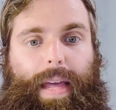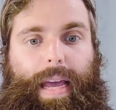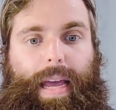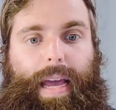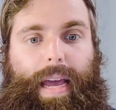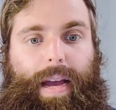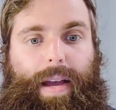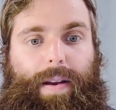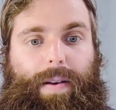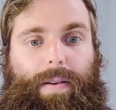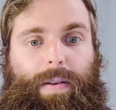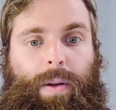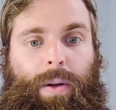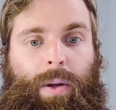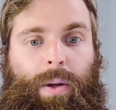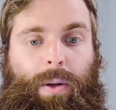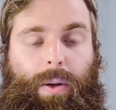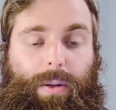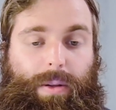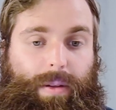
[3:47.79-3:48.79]

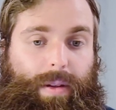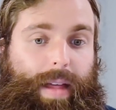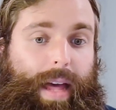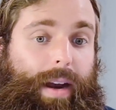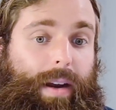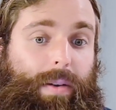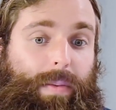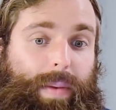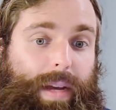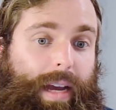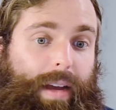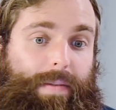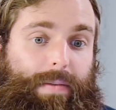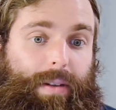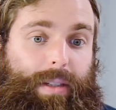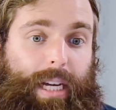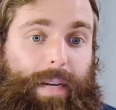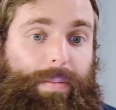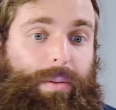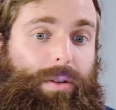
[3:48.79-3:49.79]
And to that end, we had,
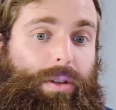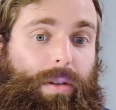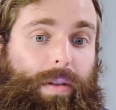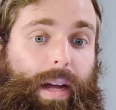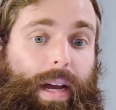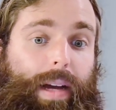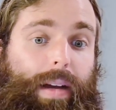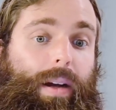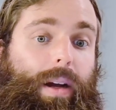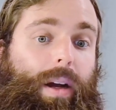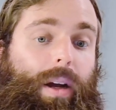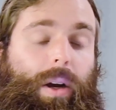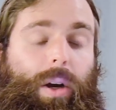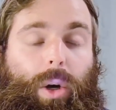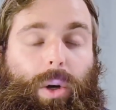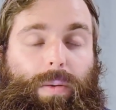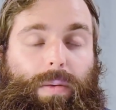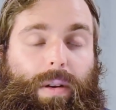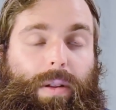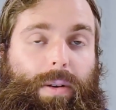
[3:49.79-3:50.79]
for example, in July,
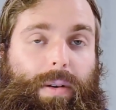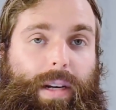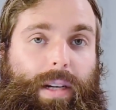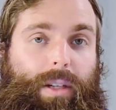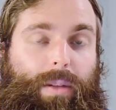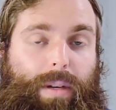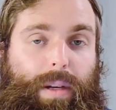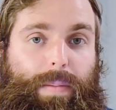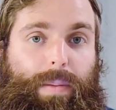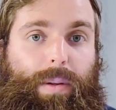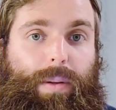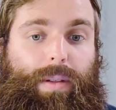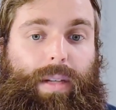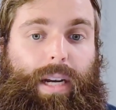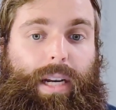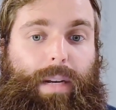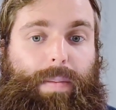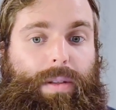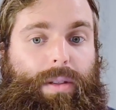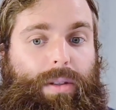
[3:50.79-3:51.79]
over 30 new people who
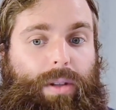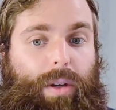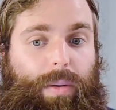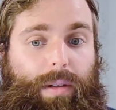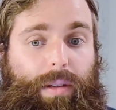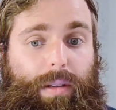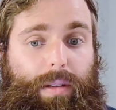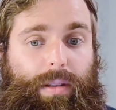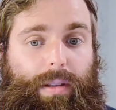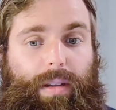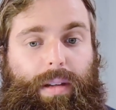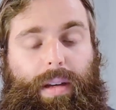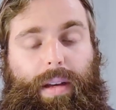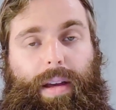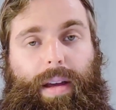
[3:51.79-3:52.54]
signed up as donors.